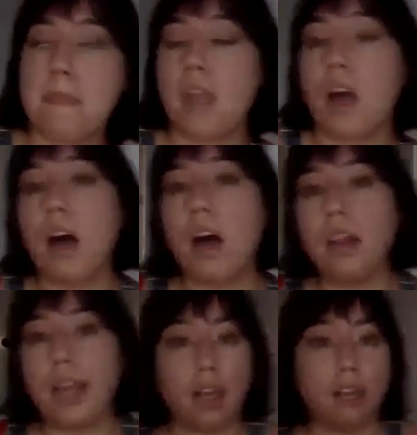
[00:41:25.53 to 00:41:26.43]

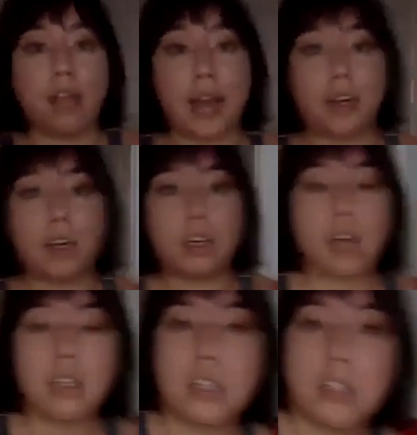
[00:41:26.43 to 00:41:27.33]
like a lighter
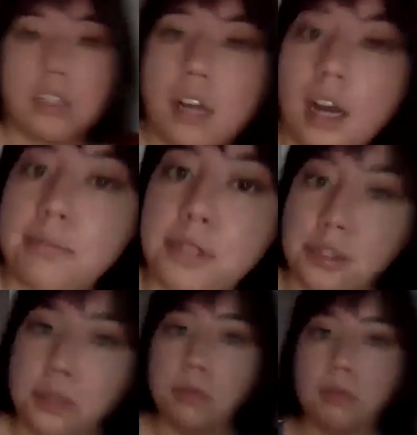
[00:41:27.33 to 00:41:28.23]
color
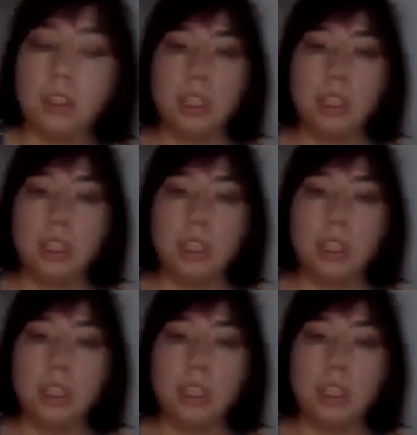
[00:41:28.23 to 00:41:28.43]
to